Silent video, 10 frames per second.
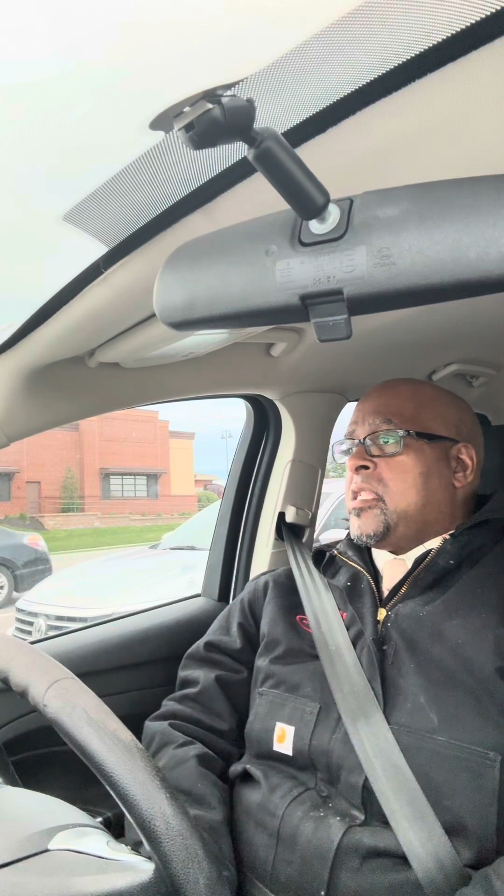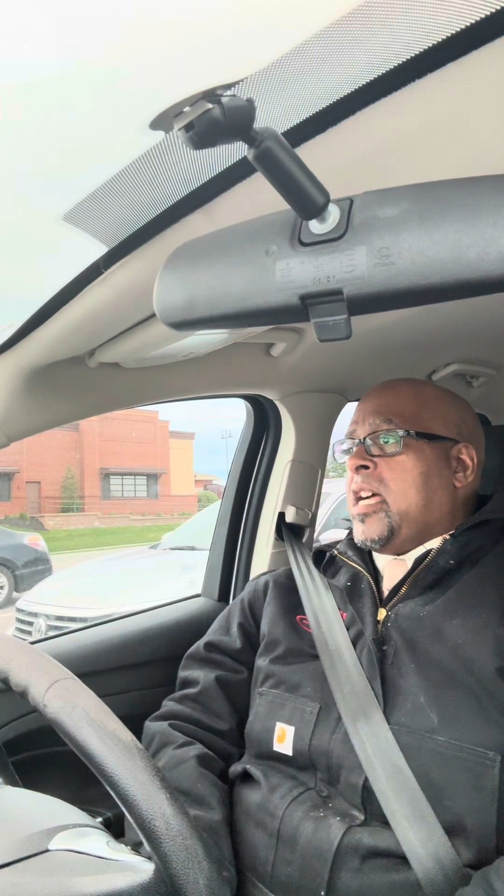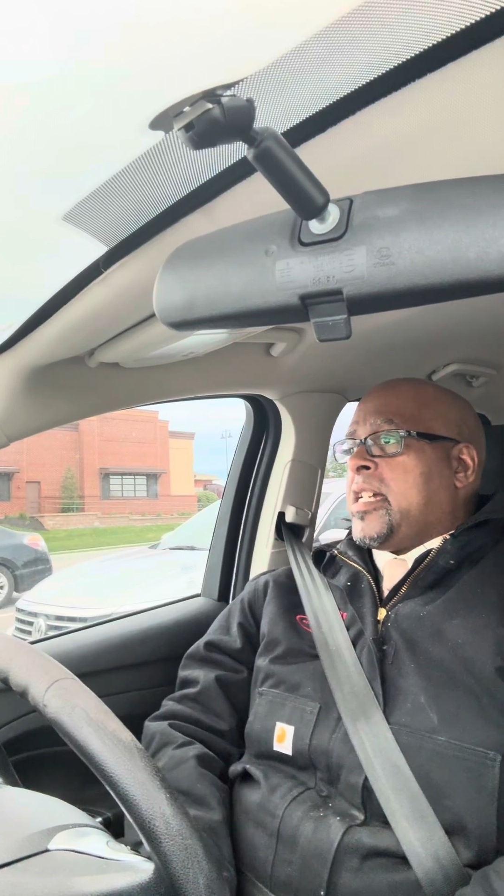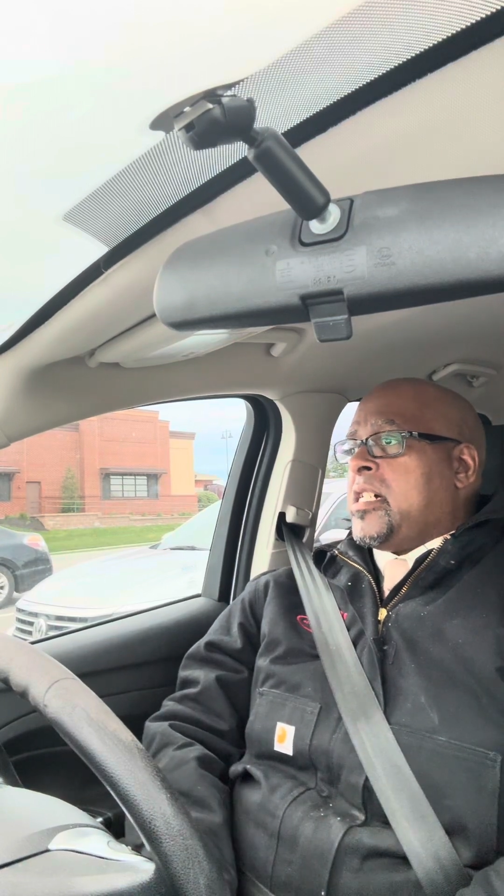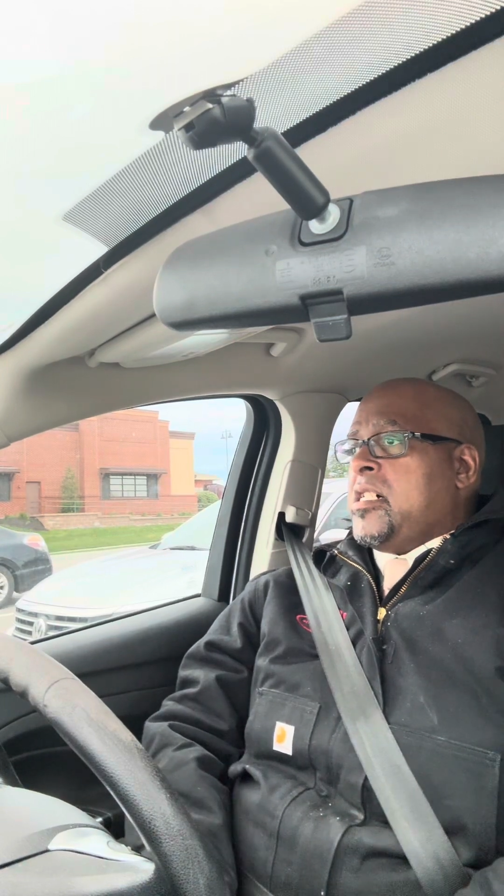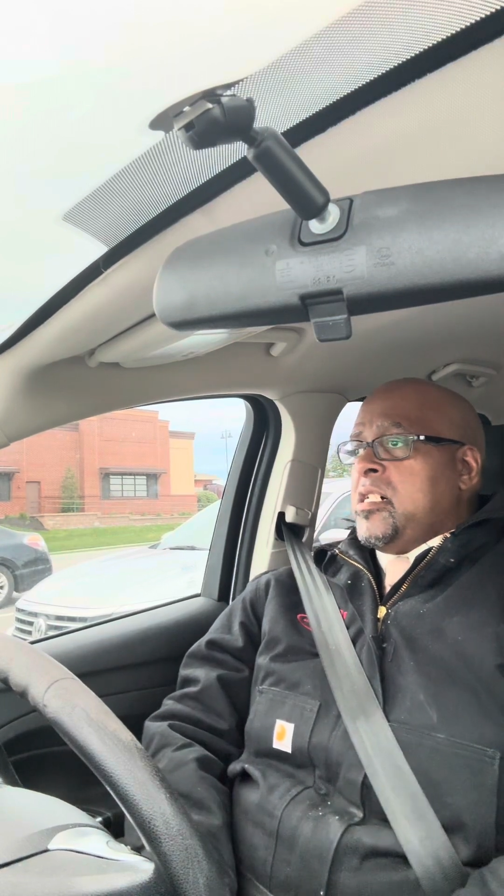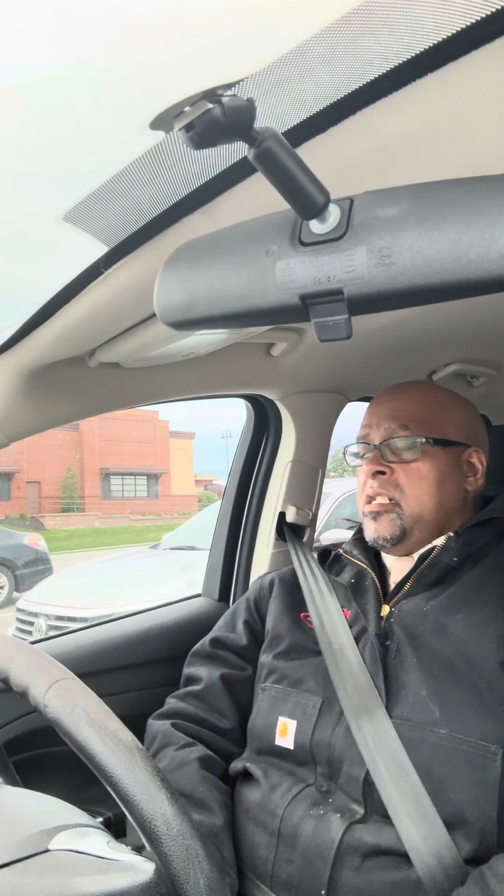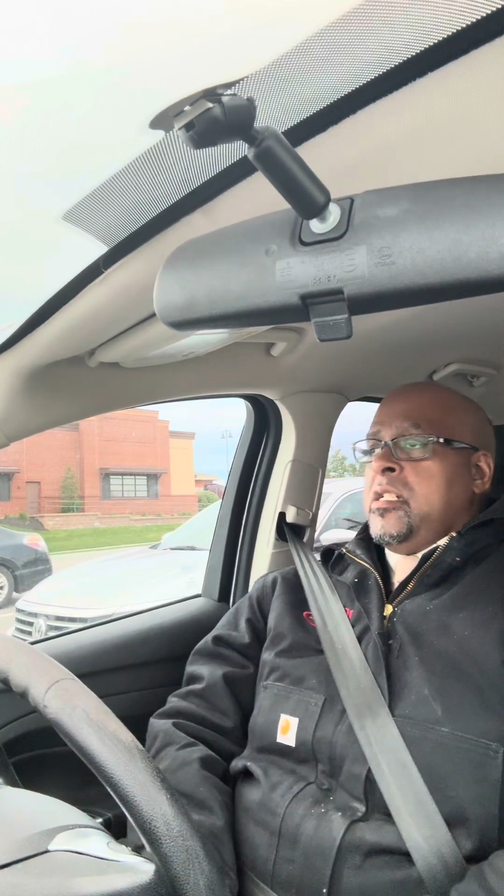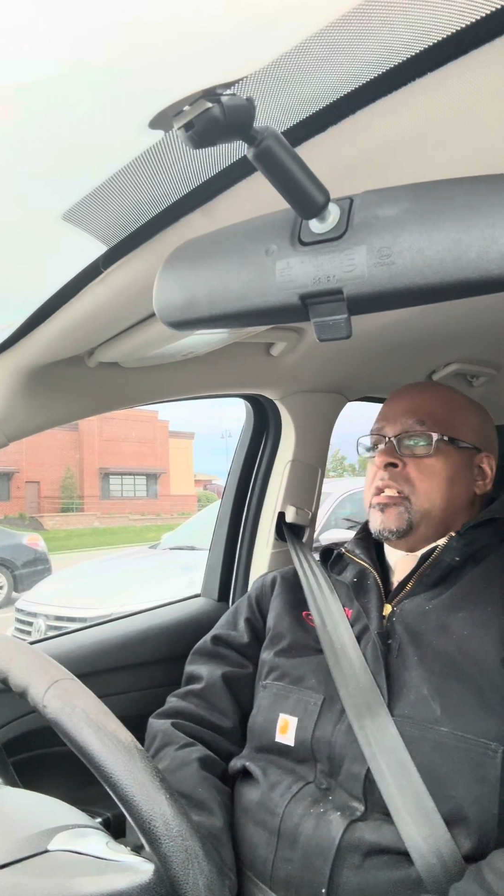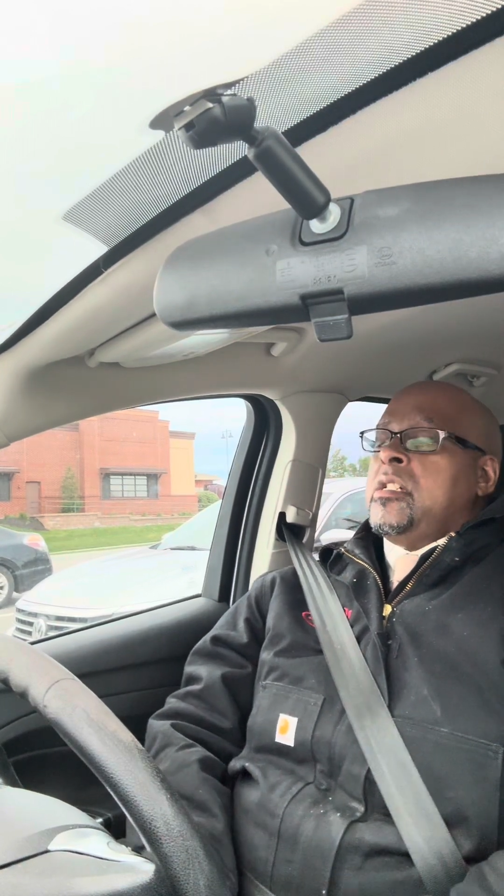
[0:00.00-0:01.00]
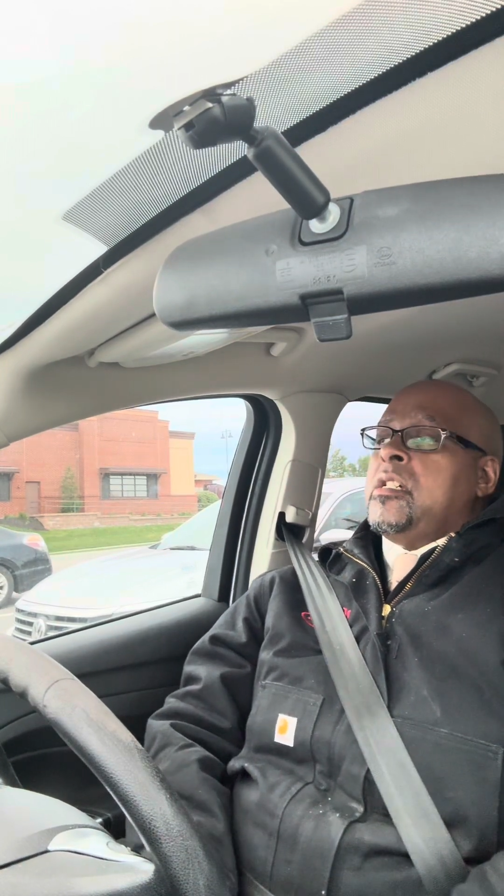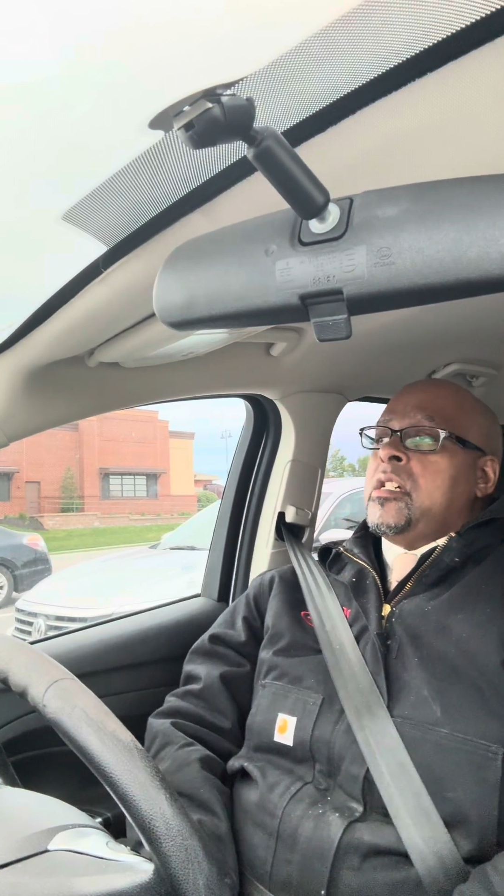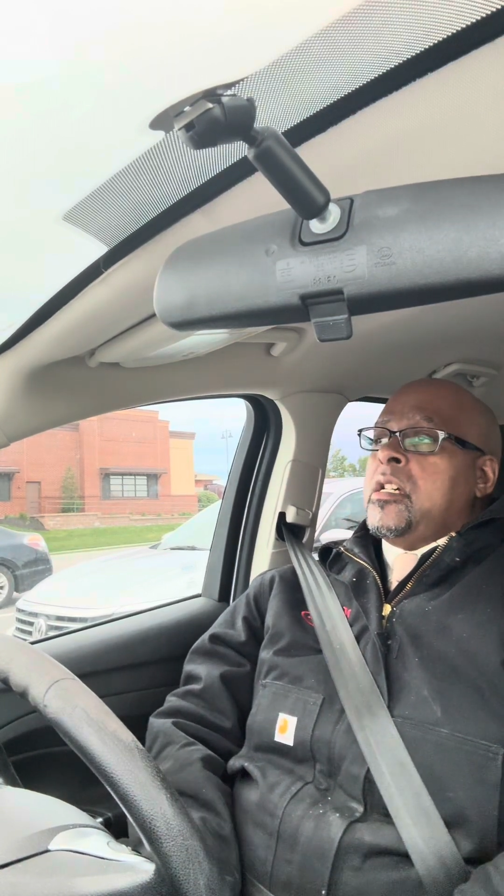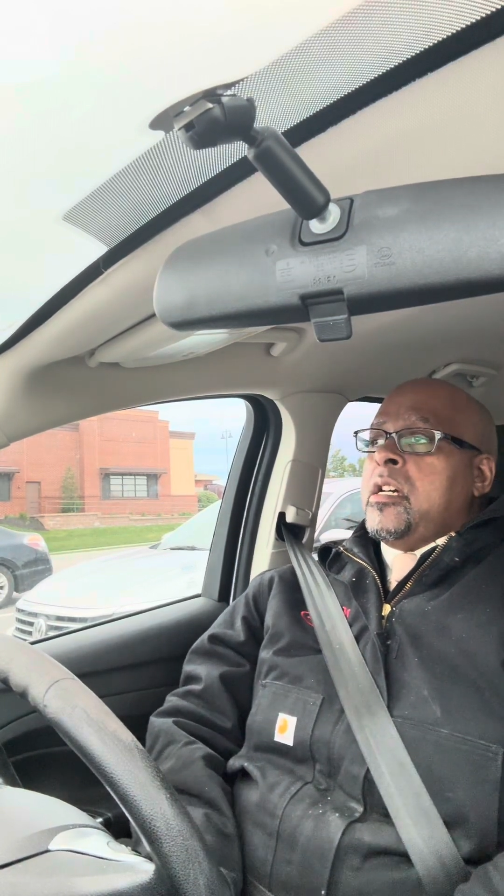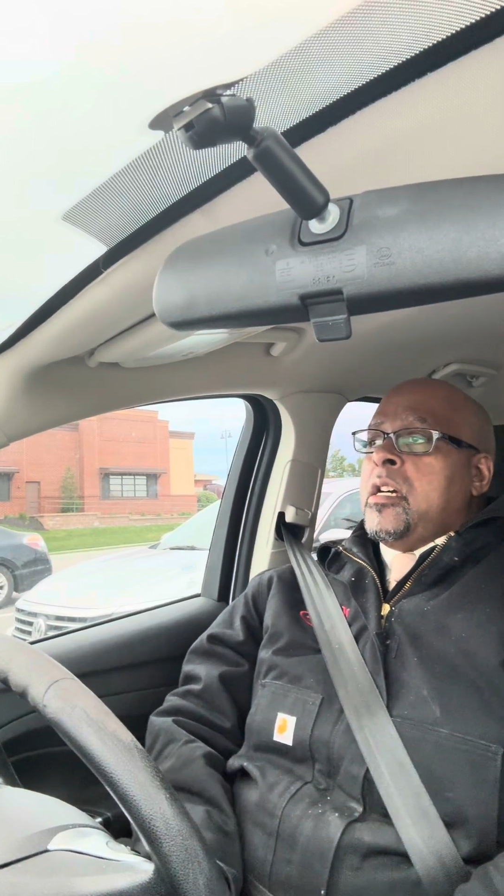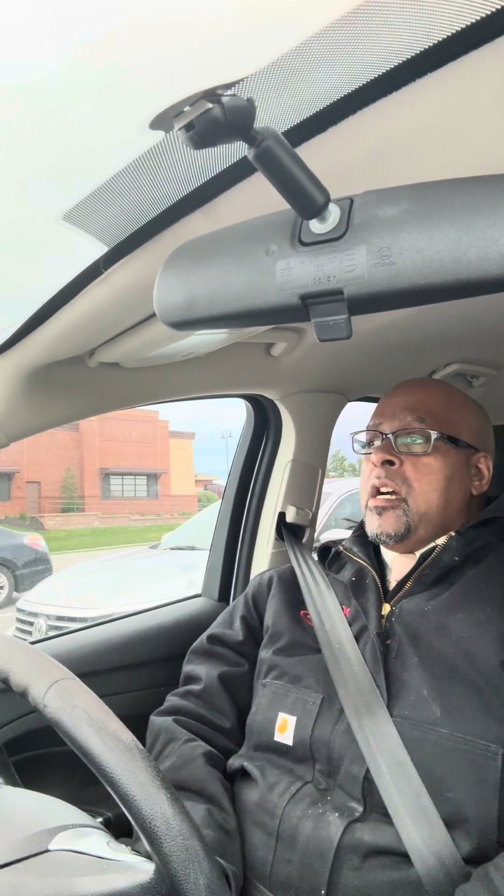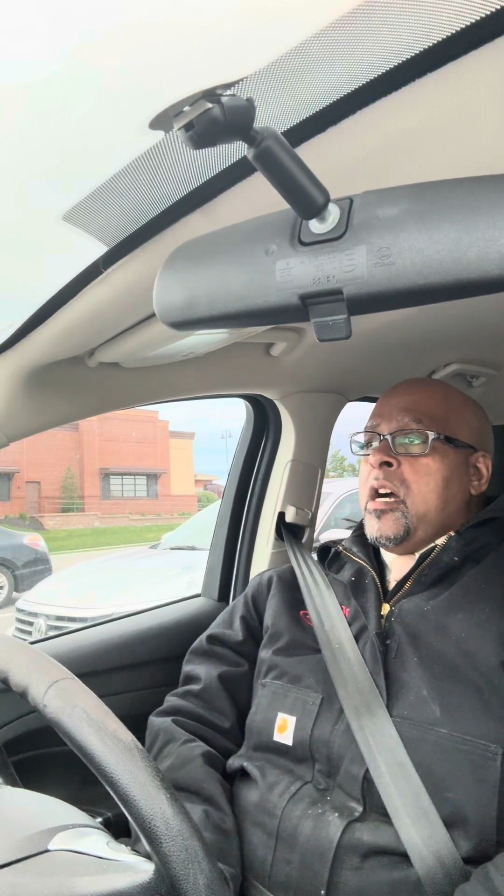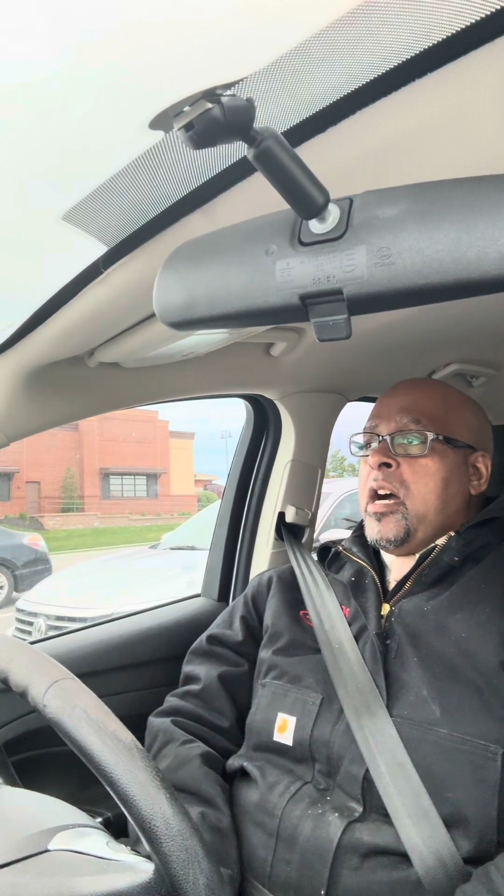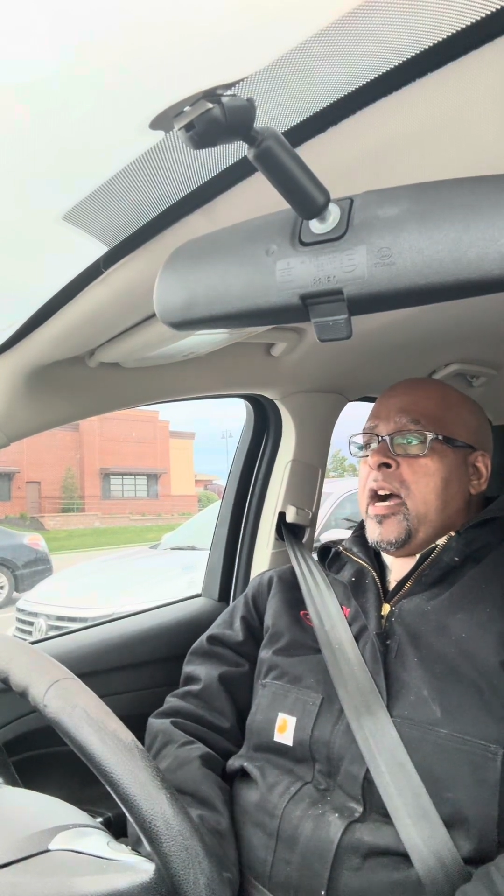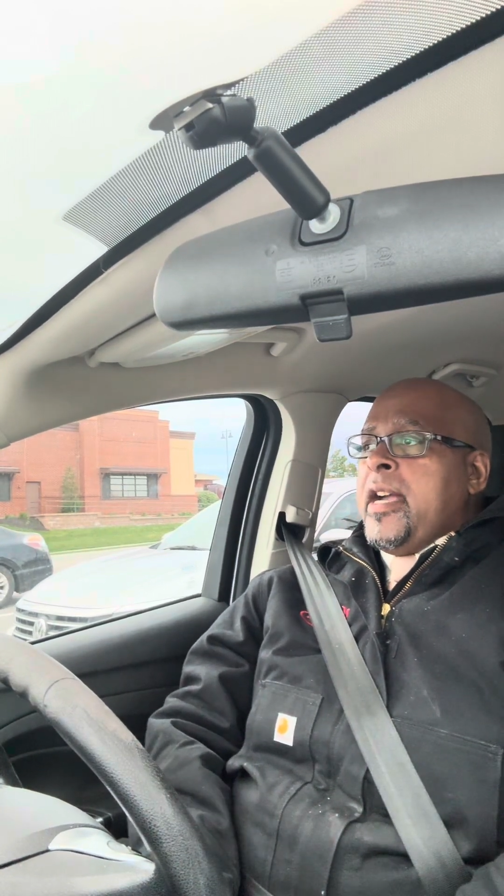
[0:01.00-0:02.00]
about
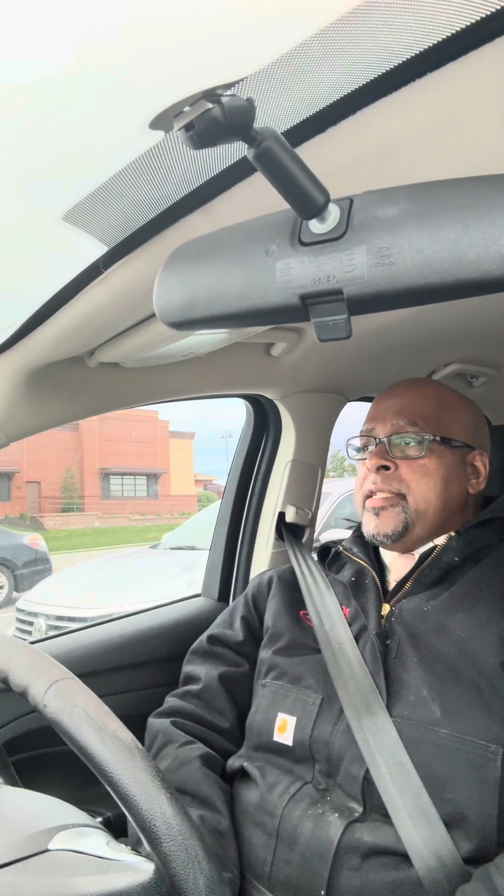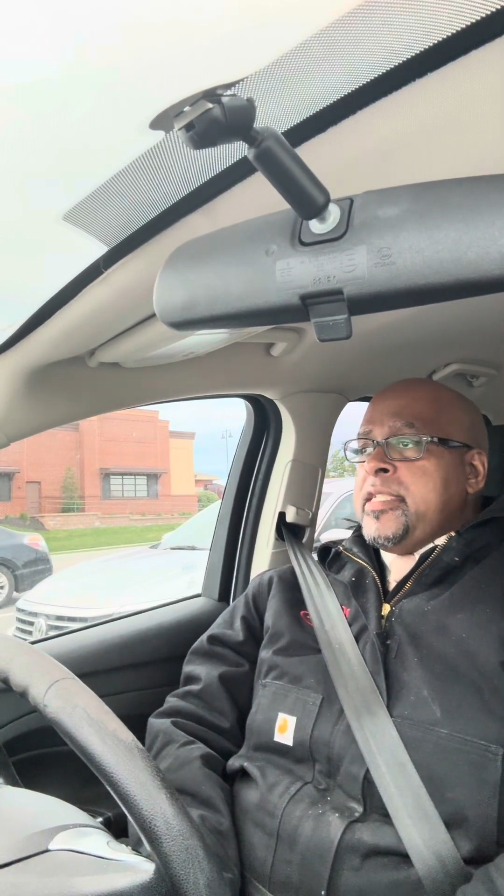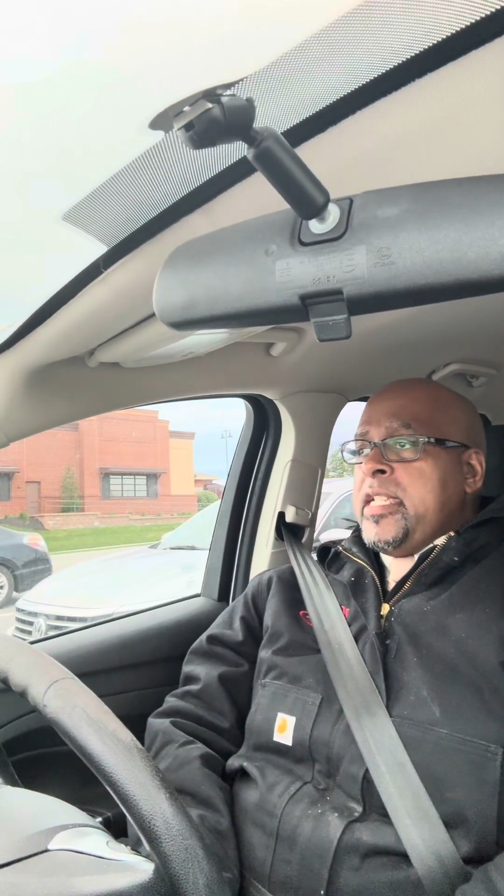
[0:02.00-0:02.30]
a